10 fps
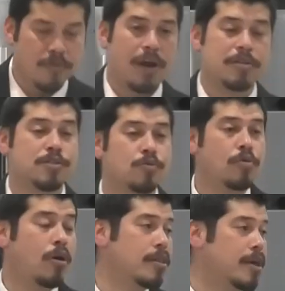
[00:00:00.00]
around school
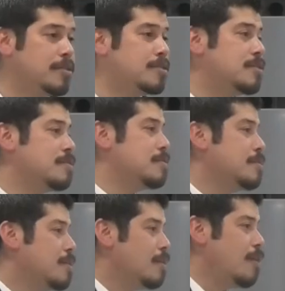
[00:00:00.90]
holidays
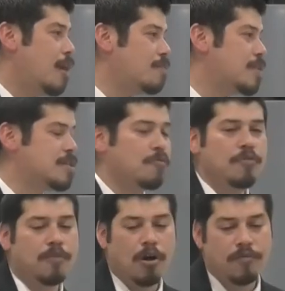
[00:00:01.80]
life doesn't
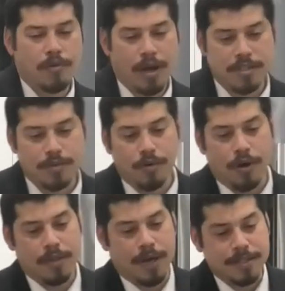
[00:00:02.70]
revolve around school
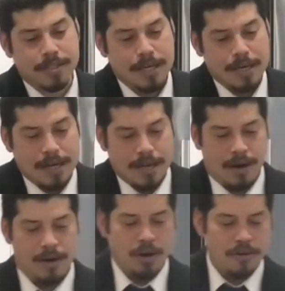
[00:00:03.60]
holidays. You
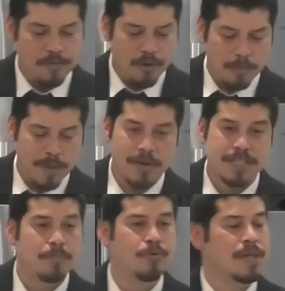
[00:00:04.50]
know, a lot of, a lot of parents
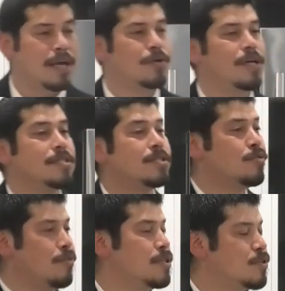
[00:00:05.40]
that put their kids in
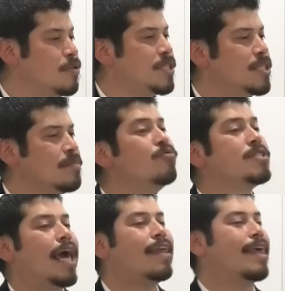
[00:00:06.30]
school, in the school system will take